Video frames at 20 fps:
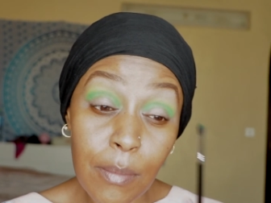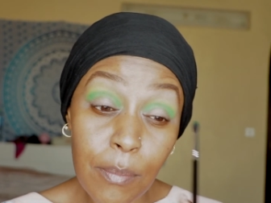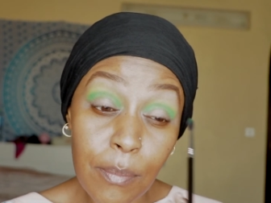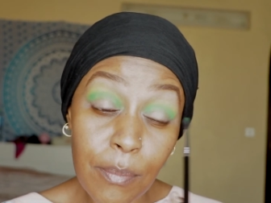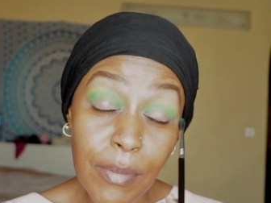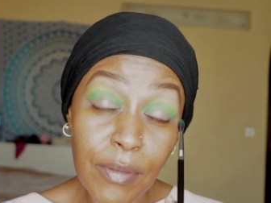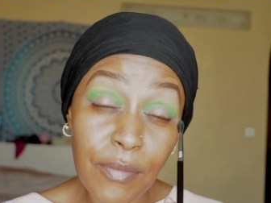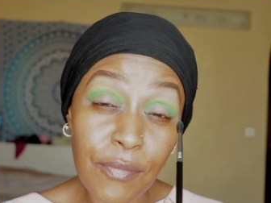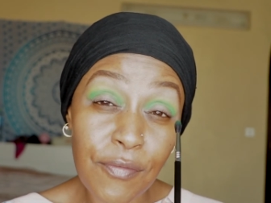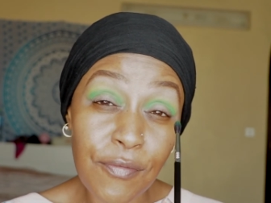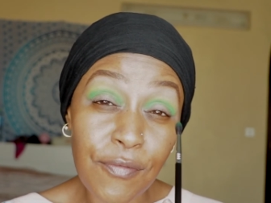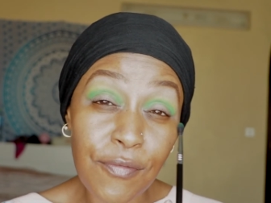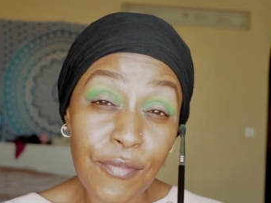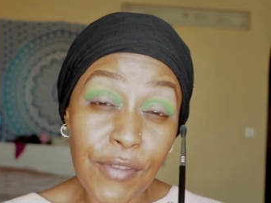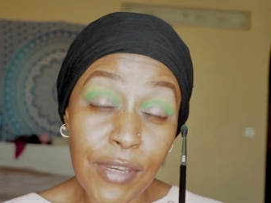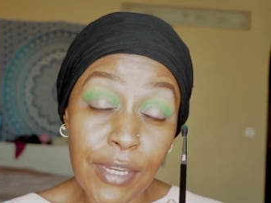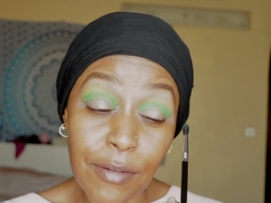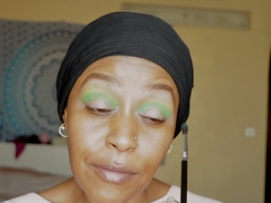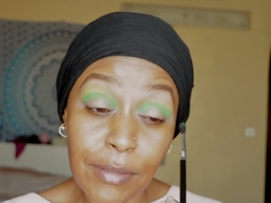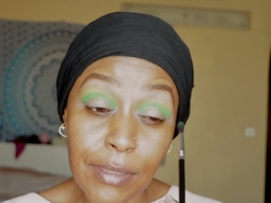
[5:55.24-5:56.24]
But
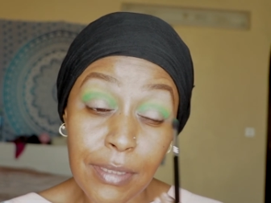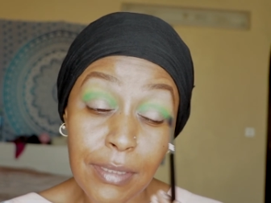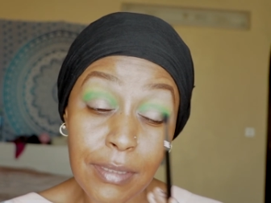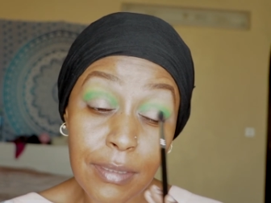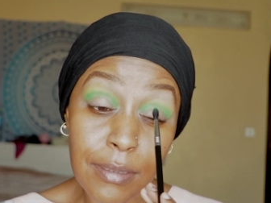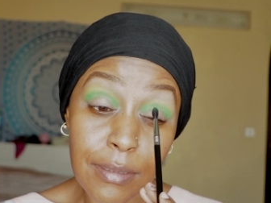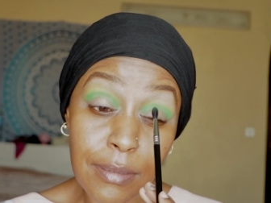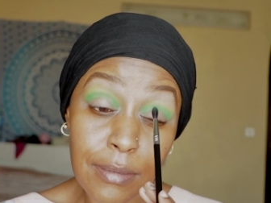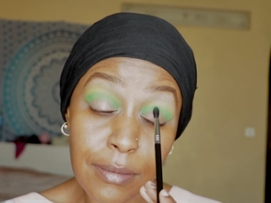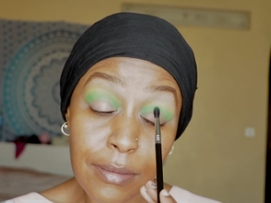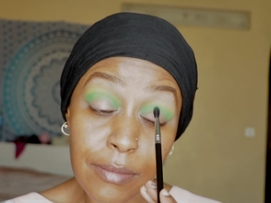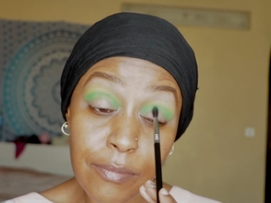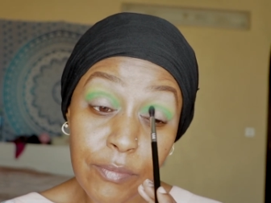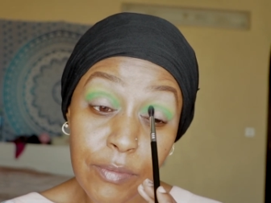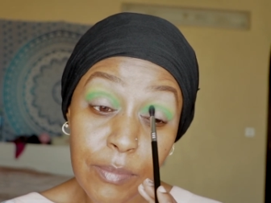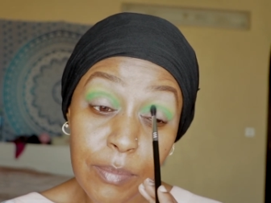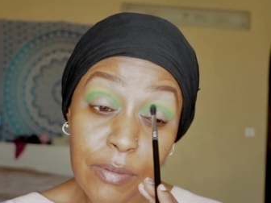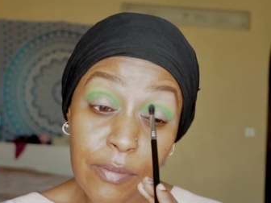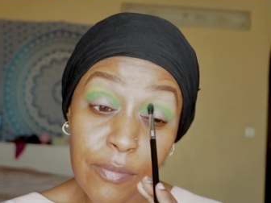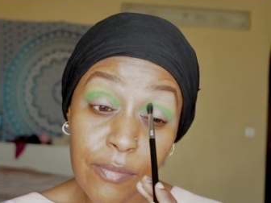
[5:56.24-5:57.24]
very little. Have
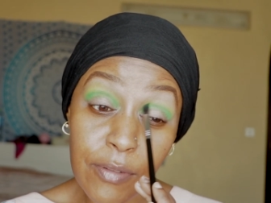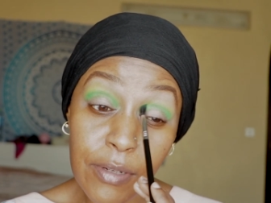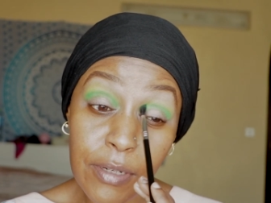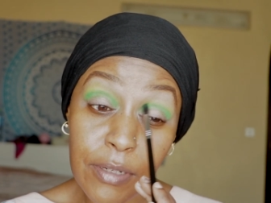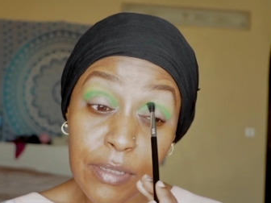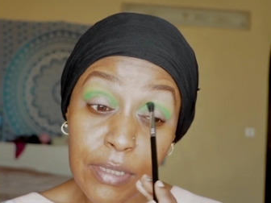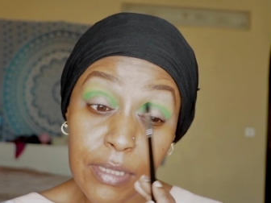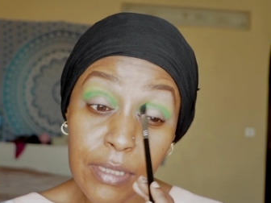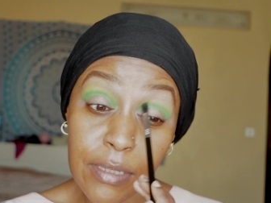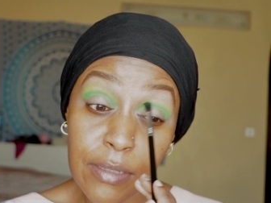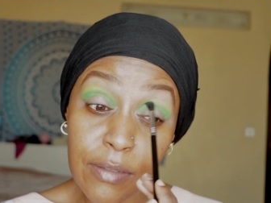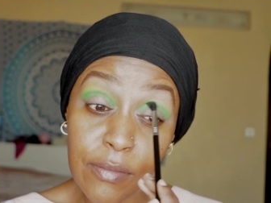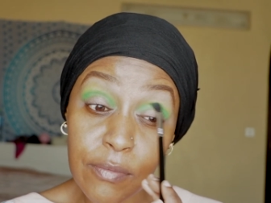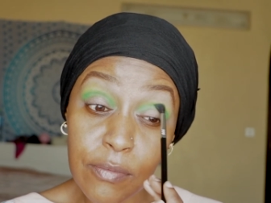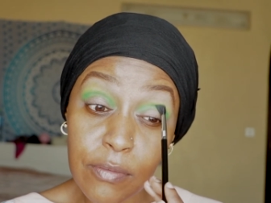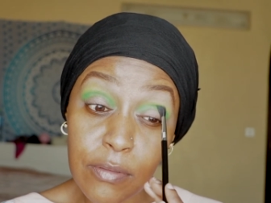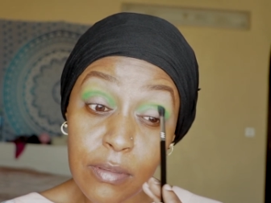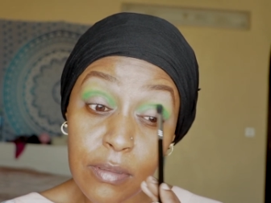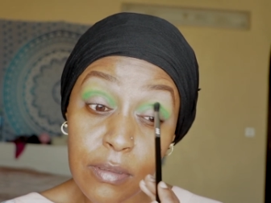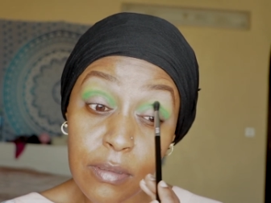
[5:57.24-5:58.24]
to be very
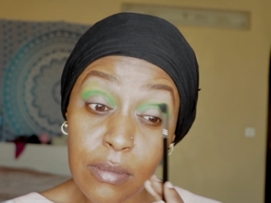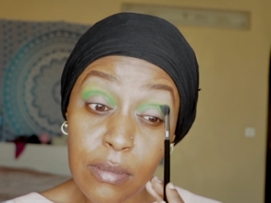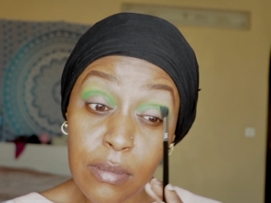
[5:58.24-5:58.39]
careful